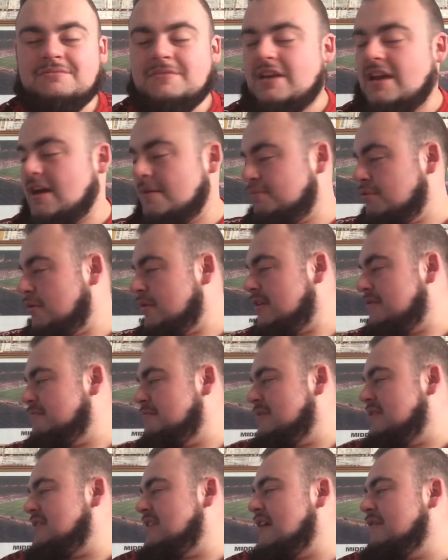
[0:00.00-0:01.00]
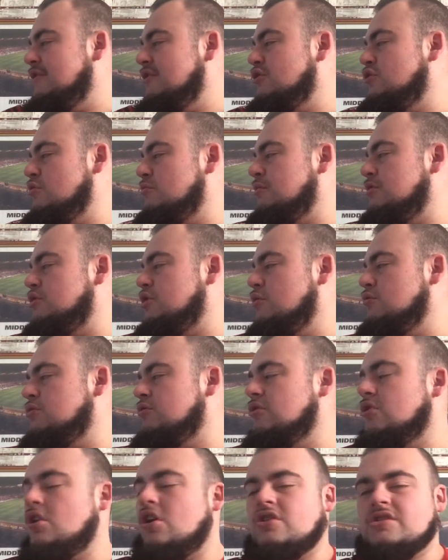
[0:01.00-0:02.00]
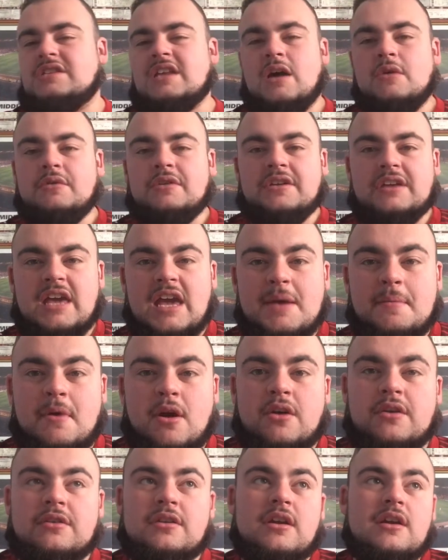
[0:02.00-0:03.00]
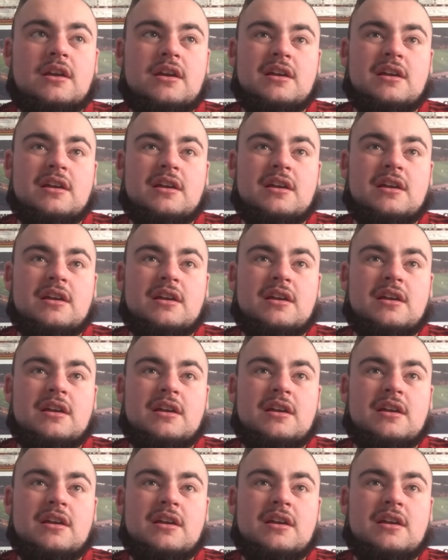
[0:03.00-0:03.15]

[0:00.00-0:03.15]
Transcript: Yeah, probably give him a 7. The substitution, of course, Downing came on.